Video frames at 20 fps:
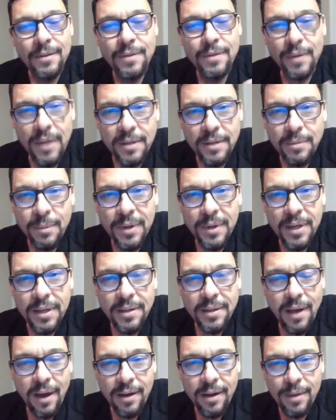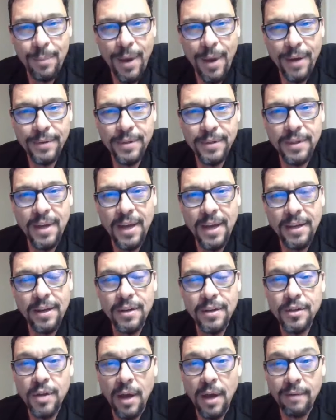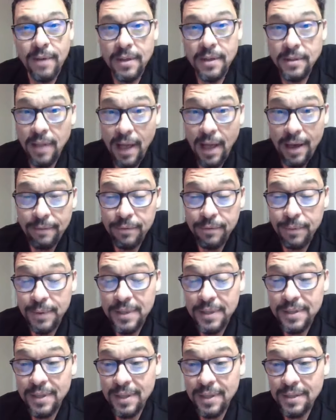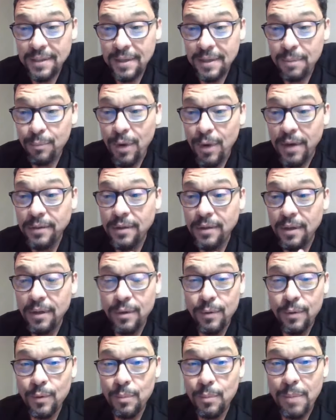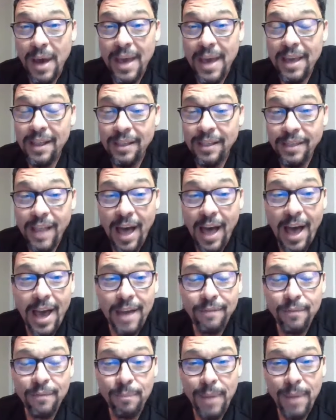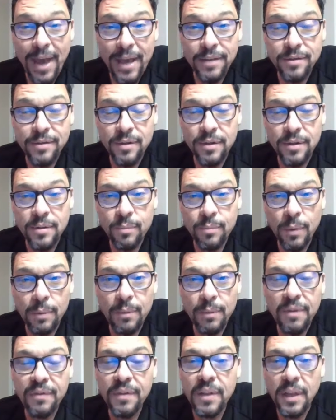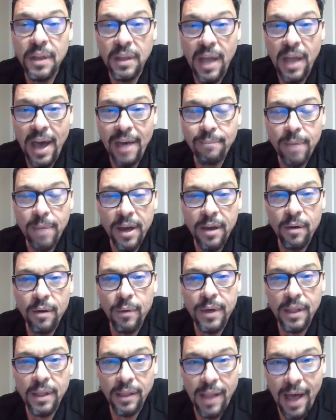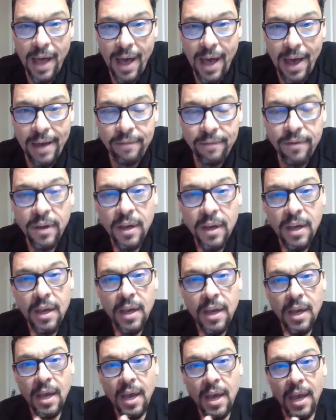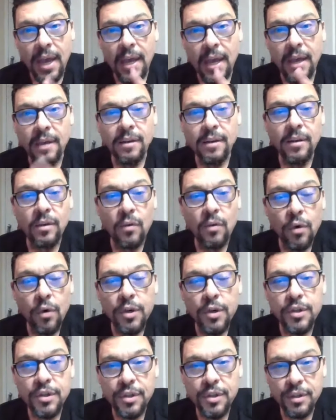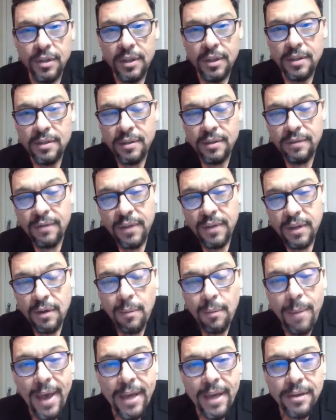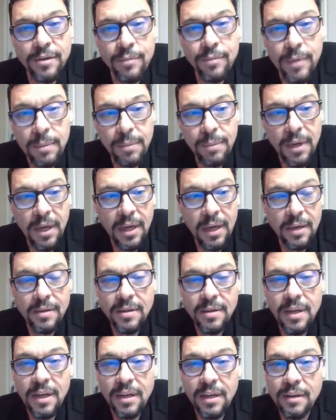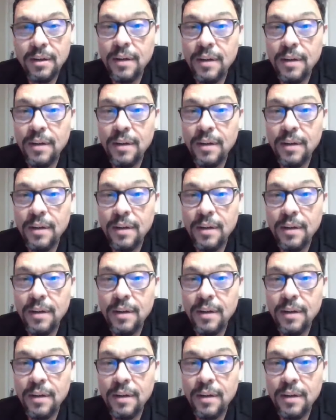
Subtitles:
So that's what we're going to talk about tonight on Chavez Live 360, brought to you by Live Masters, where we feel alive by going live. And your journey to video mastery begins here.